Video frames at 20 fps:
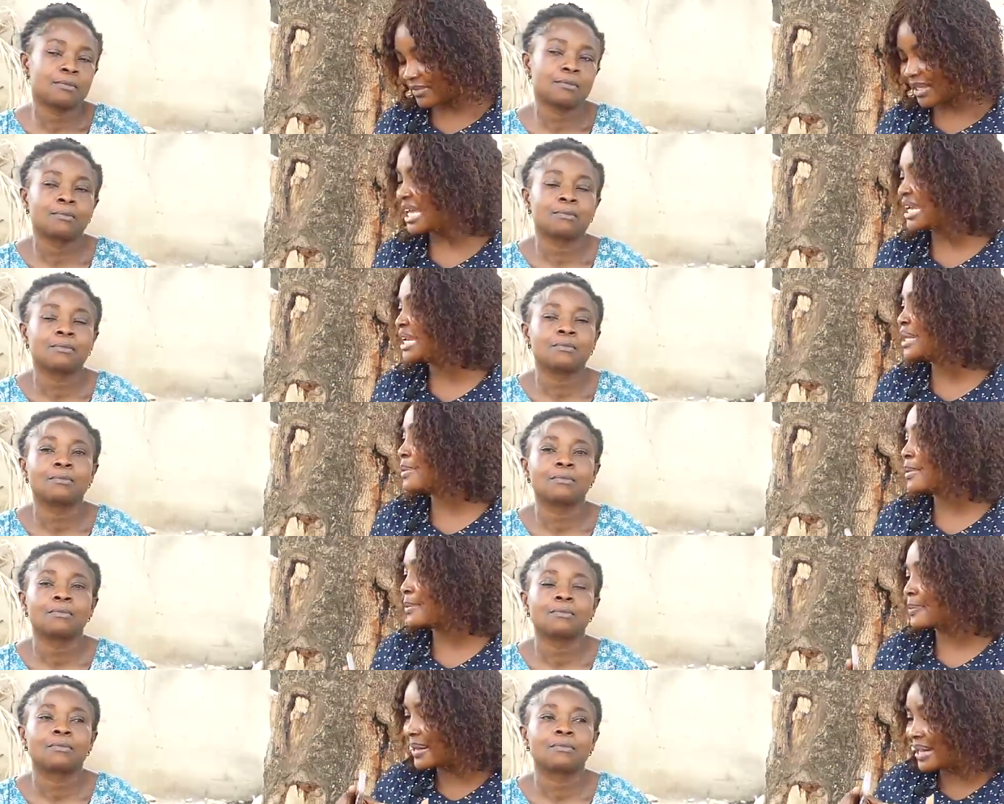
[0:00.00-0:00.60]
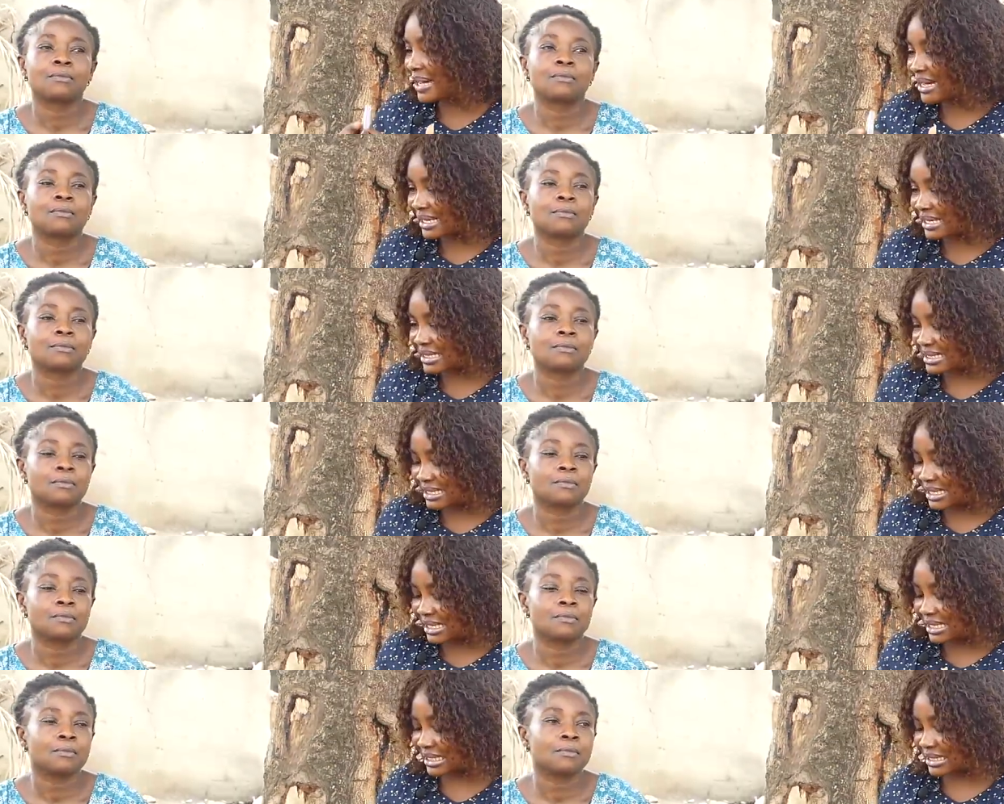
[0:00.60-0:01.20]
Speaker 1: Never far, and
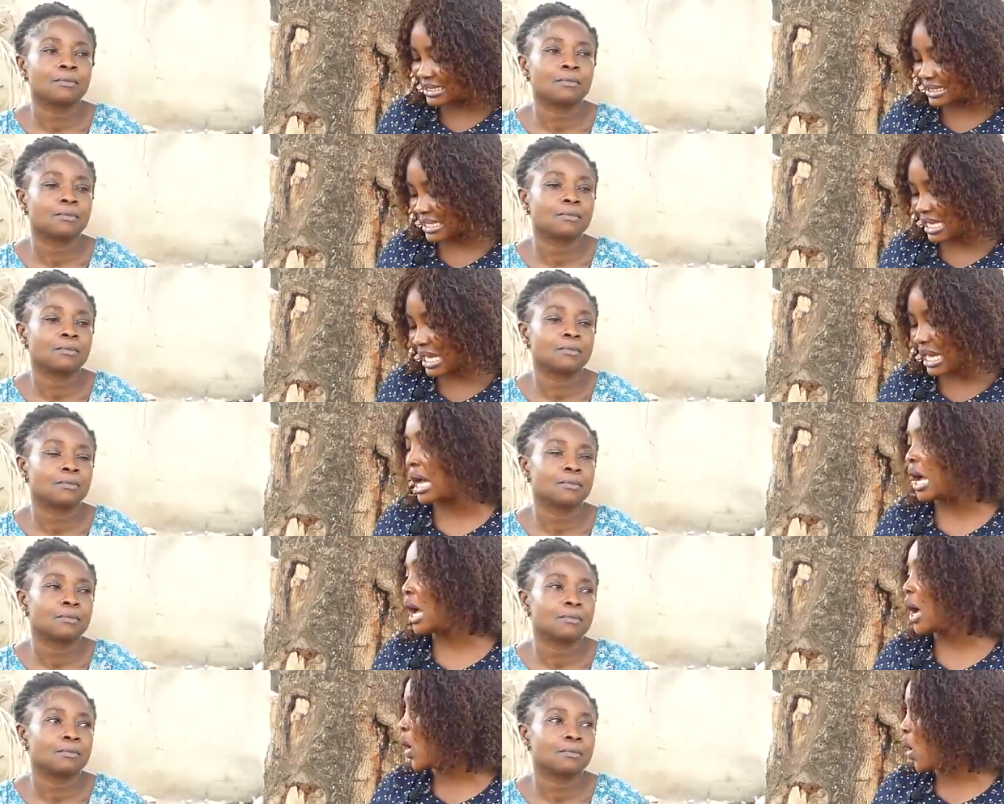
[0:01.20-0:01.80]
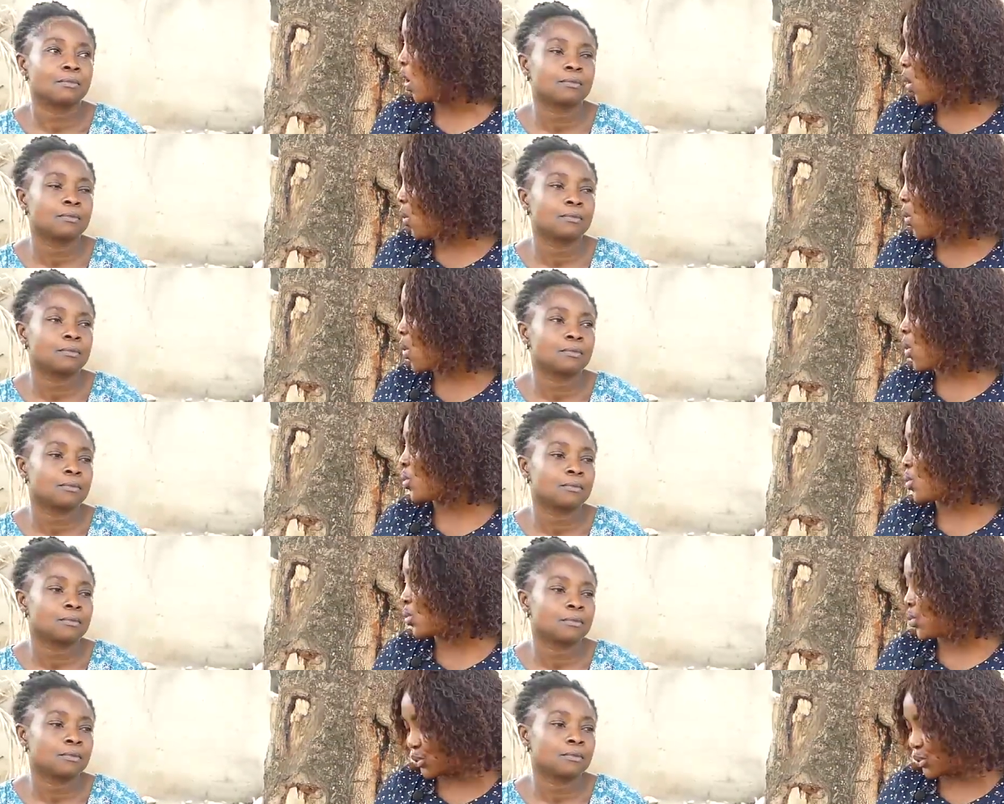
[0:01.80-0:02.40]
Casancasa, oh